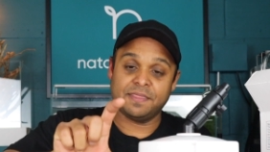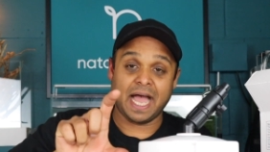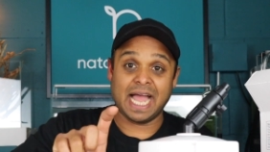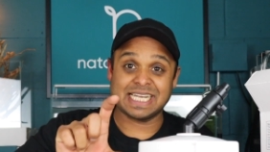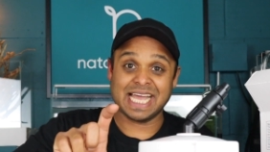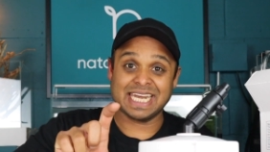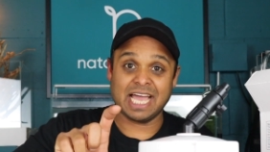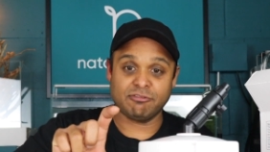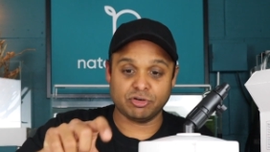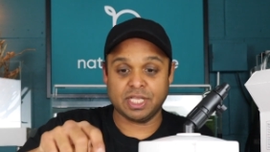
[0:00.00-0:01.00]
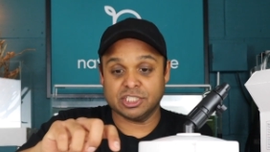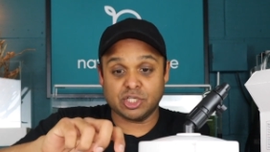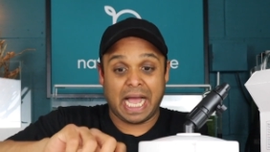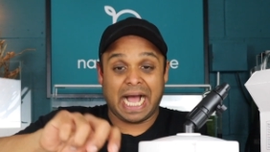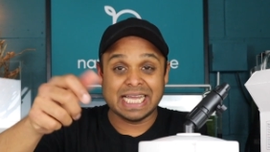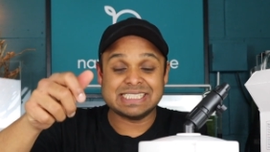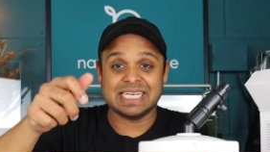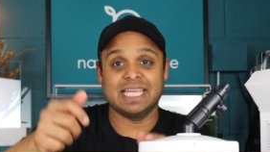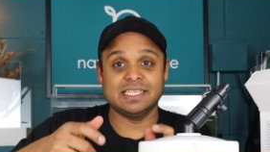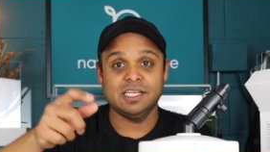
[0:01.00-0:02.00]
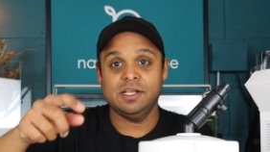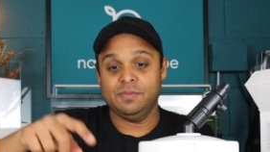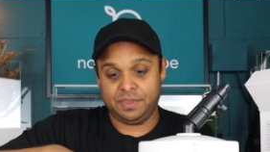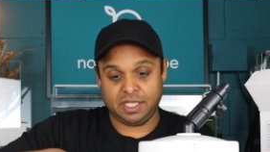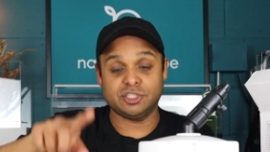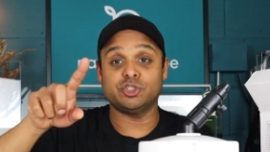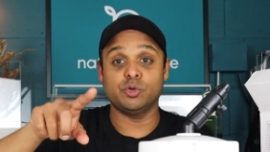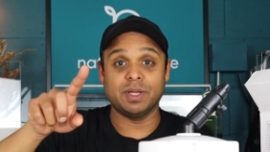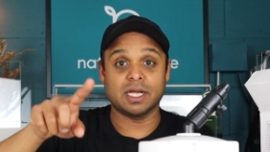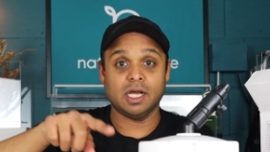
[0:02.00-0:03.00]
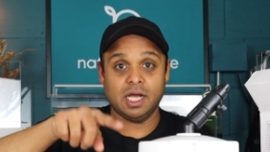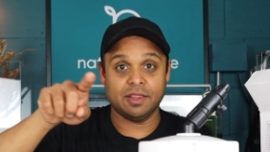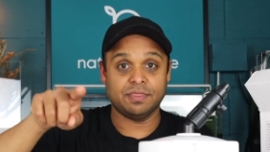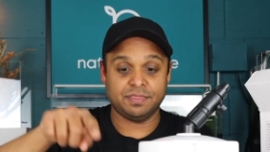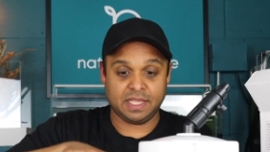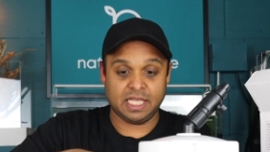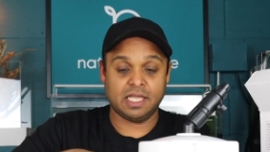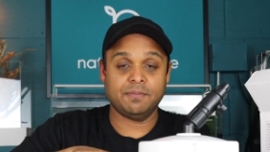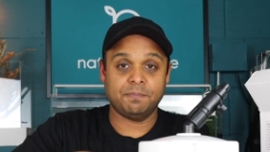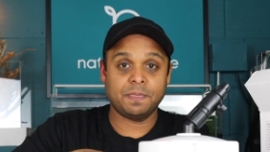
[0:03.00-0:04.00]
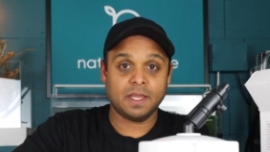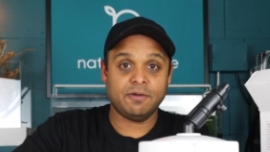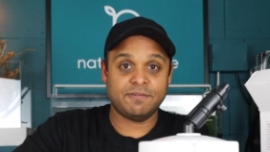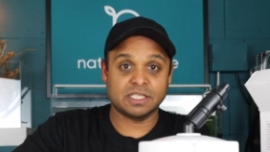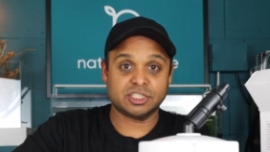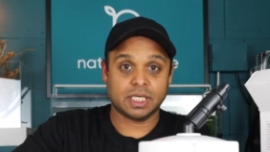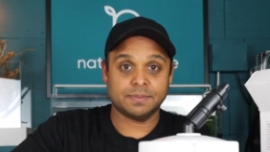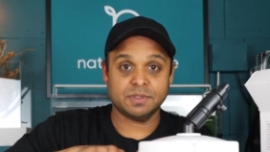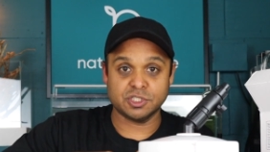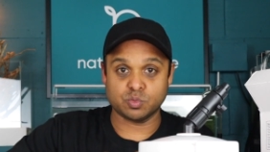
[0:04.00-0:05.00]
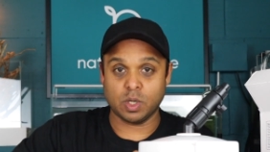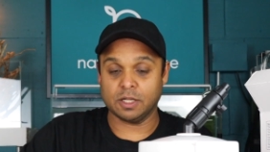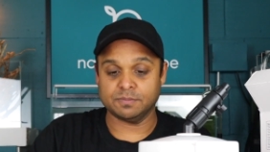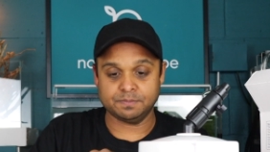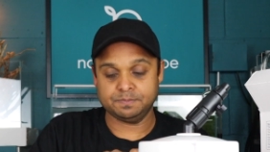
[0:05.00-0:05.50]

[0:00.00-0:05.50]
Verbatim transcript: that I can have on here to isolate the tubing and the filter as well.